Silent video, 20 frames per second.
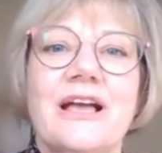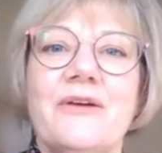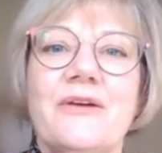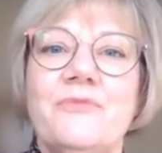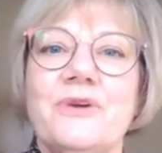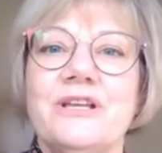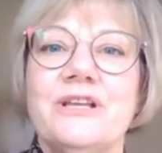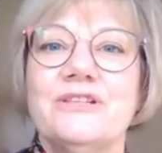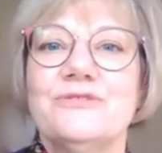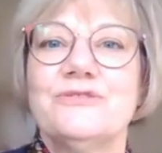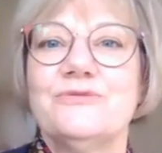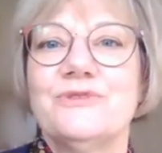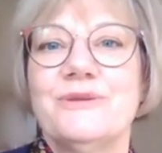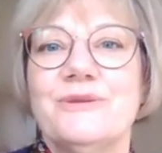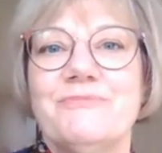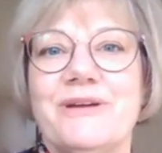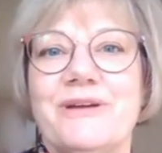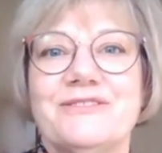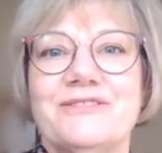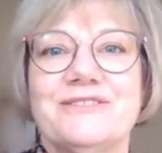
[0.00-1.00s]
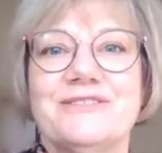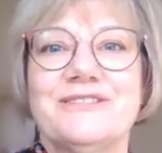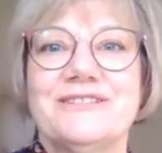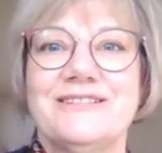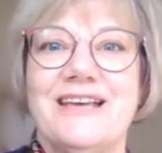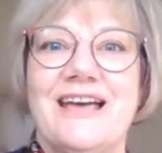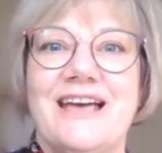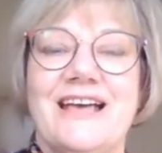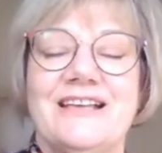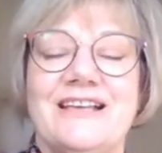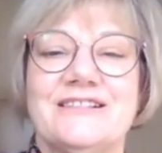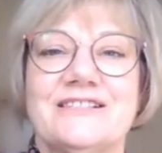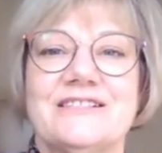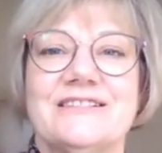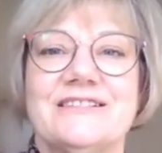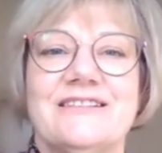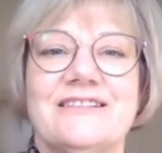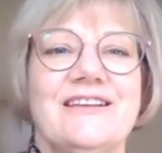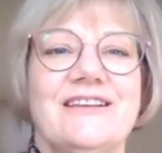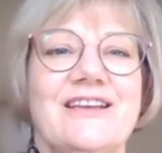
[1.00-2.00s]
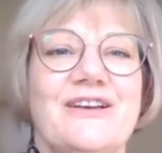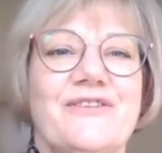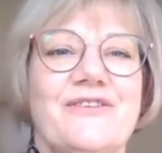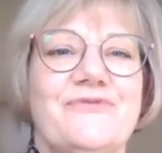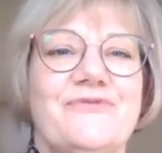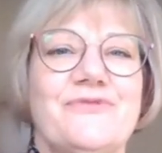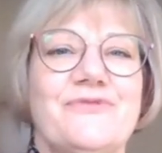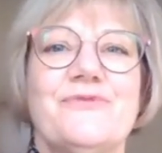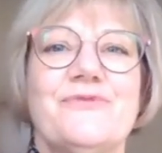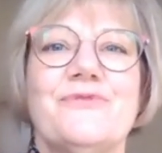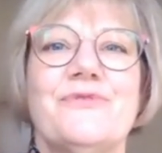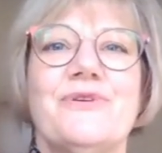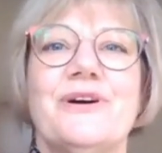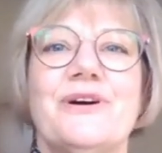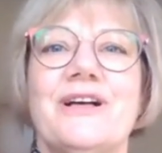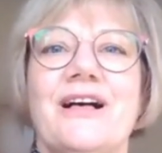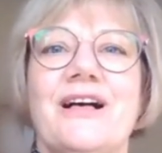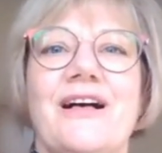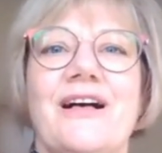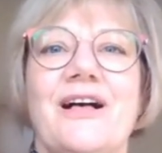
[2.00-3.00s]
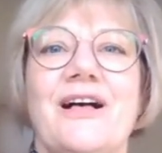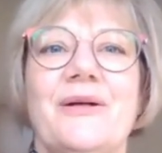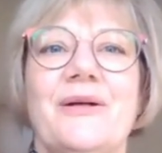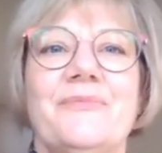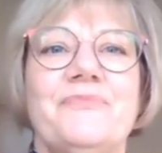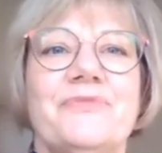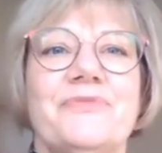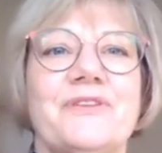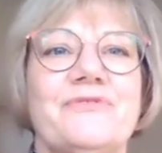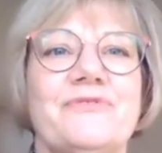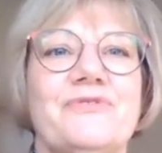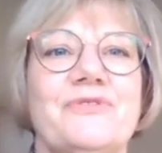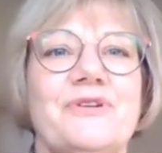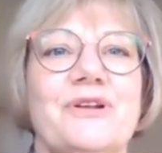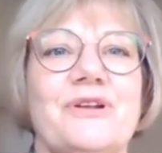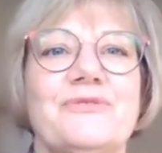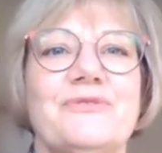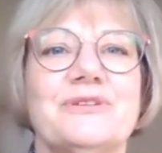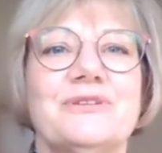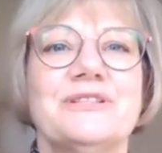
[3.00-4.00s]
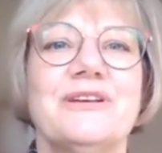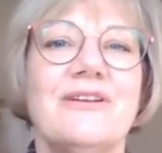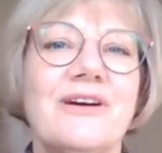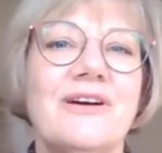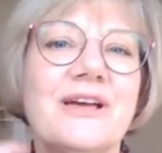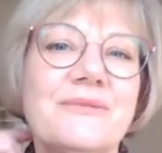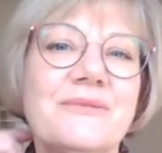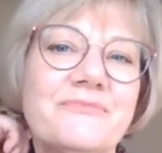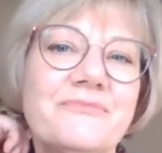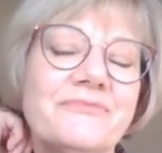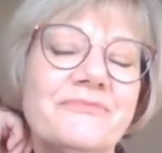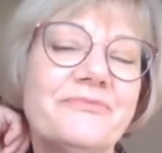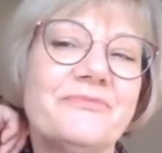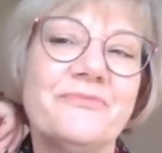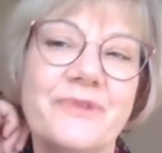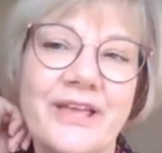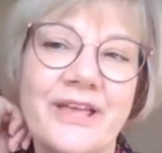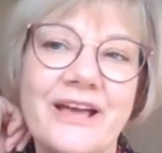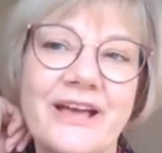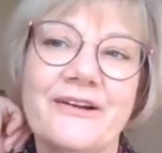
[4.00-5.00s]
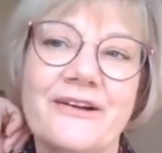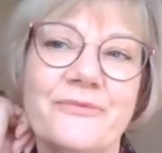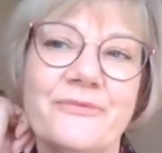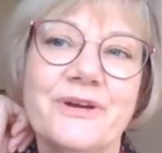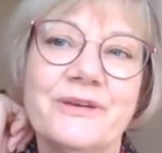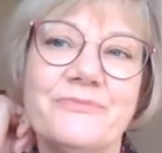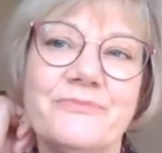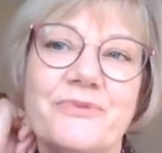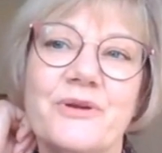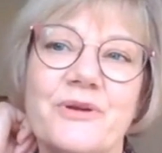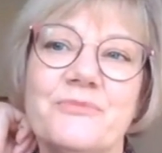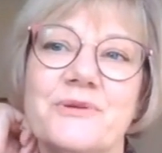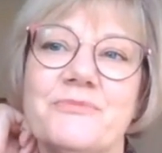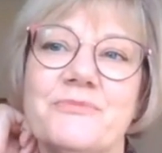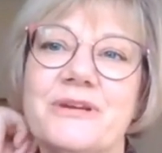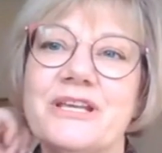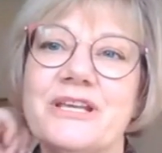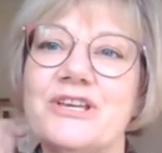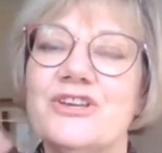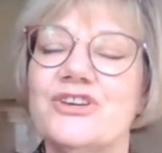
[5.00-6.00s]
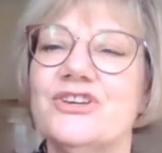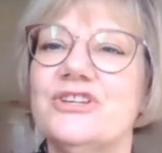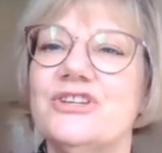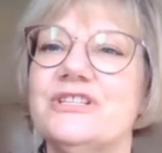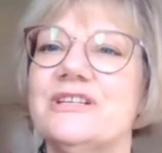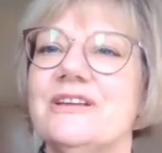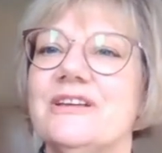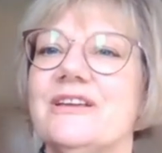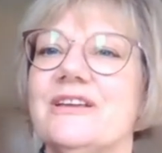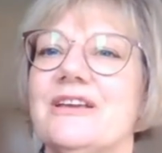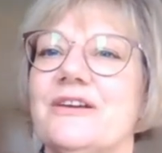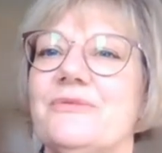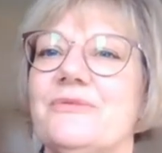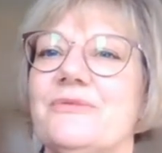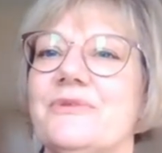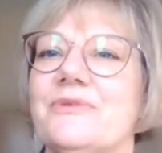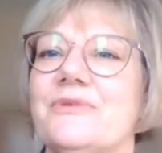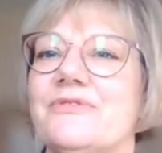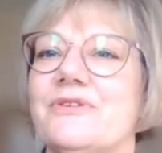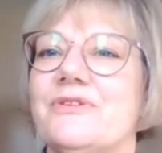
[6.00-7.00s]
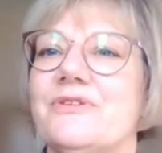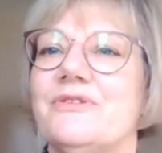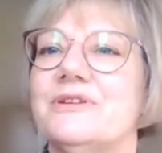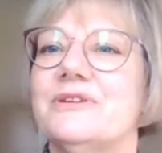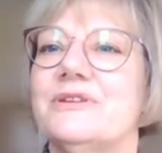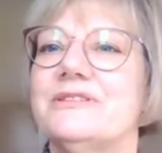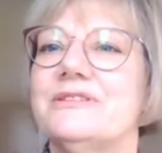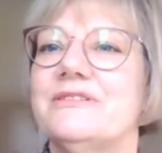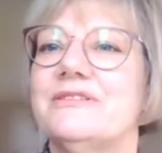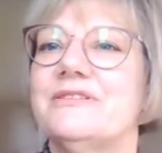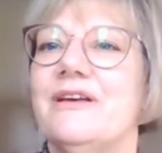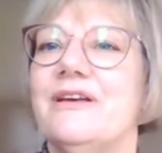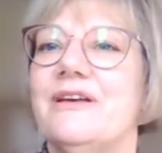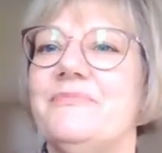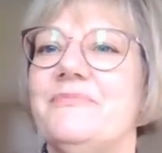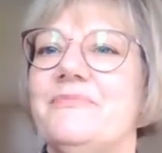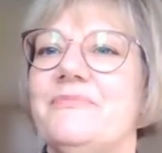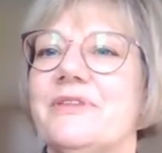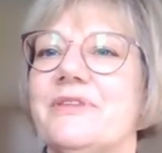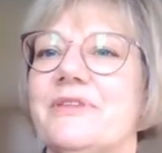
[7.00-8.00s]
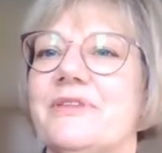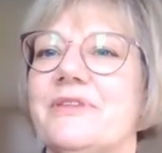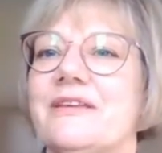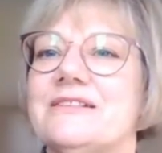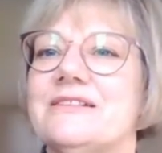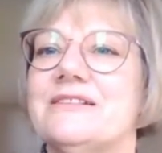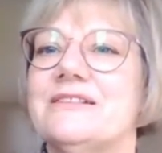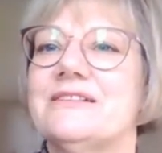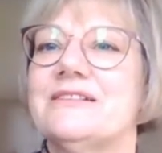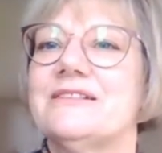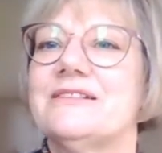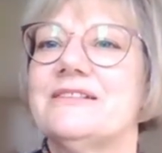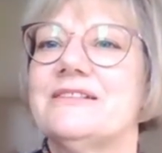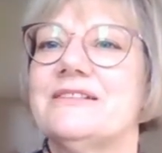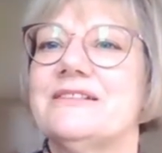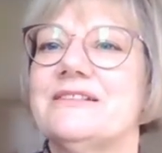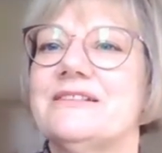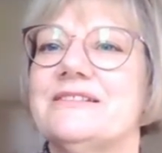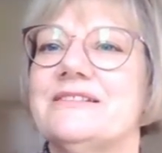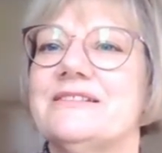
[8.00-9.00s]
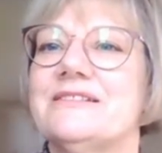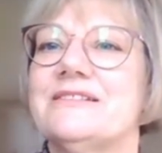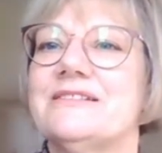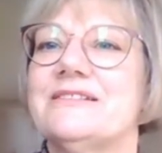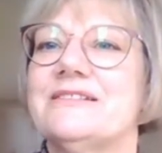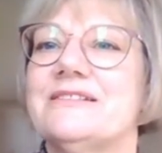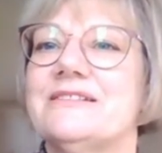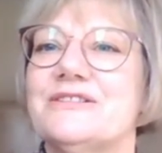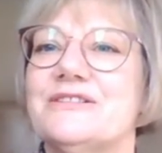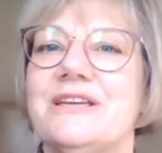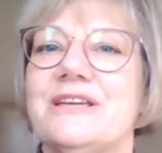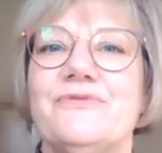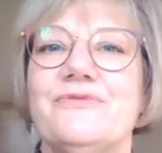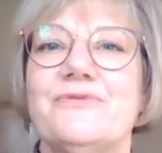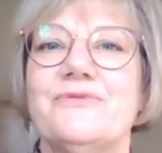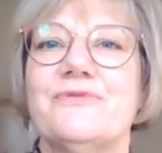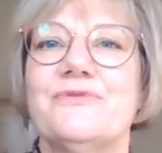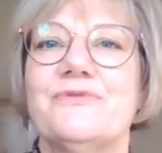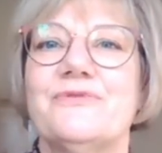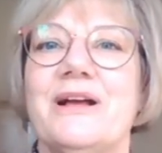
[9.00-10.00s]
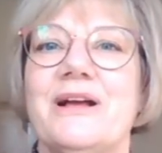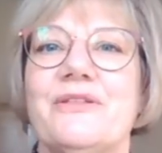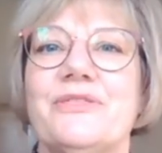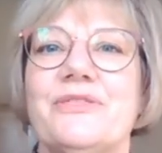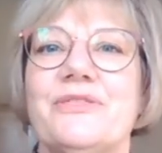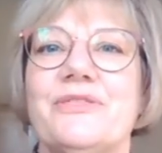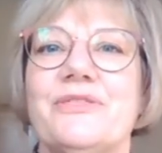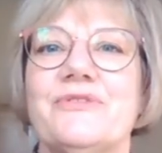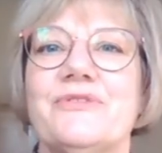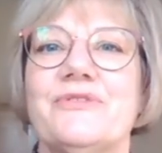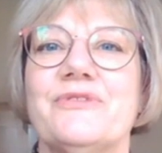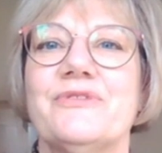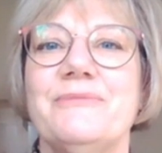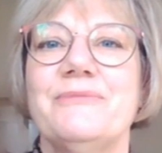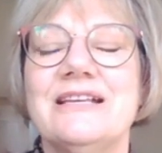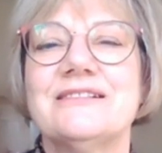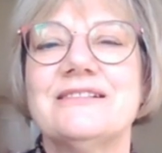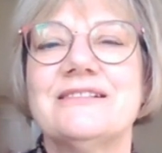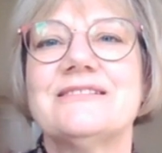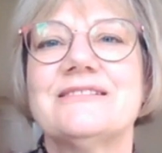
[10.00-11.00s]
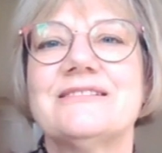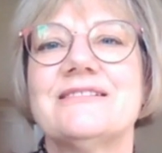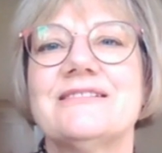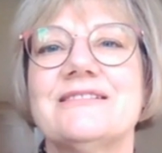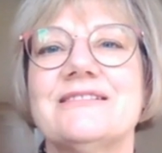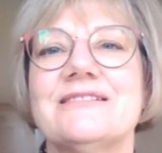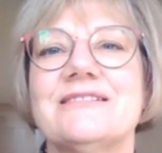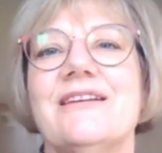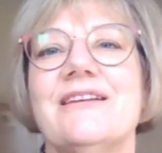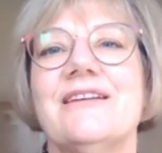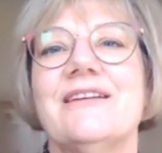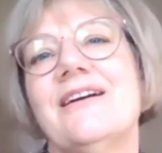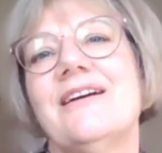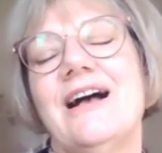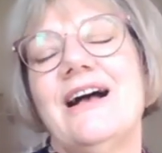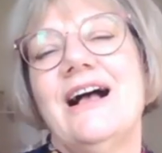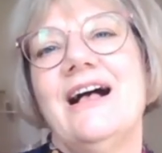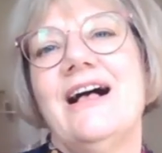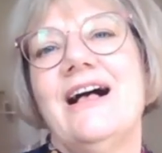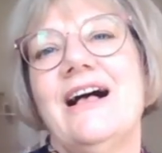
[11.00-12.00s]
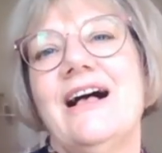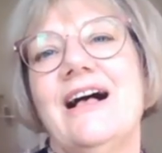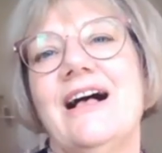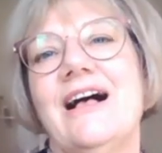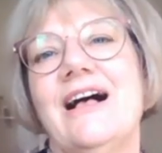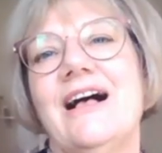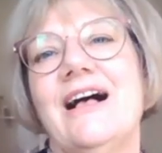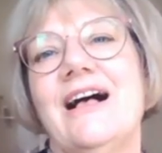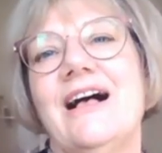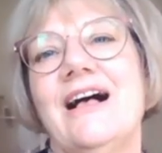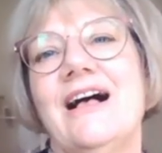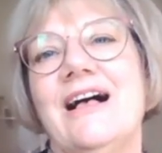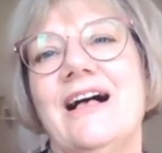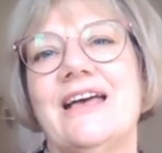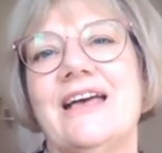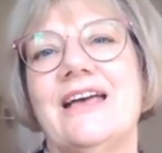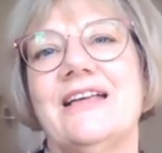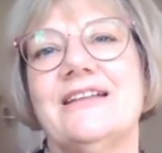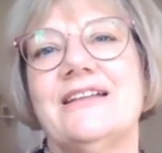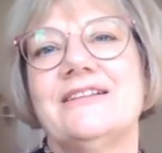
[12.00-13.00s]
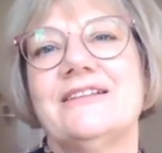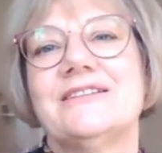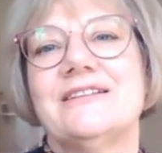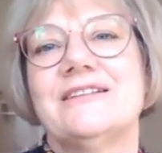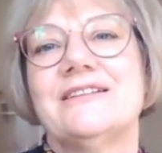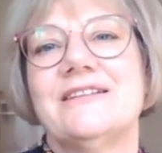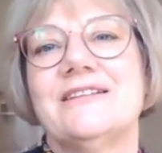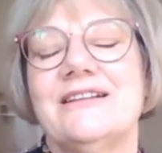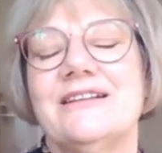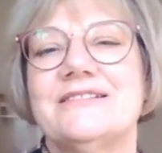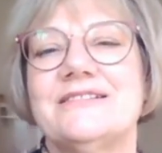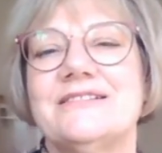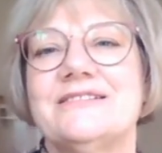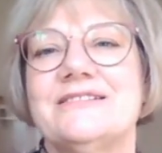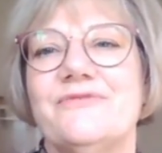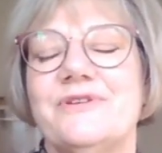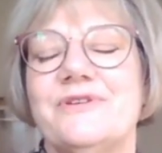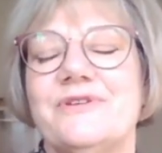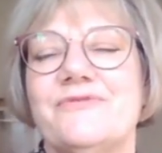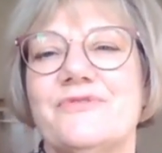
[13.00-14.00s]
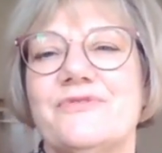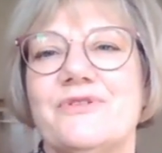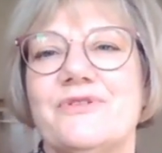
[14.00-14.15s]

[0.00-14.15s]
we talk about stairs for a long time? Yeah, we probably could. We've got stairs talking for about 3 minutes. And let's see if we've got,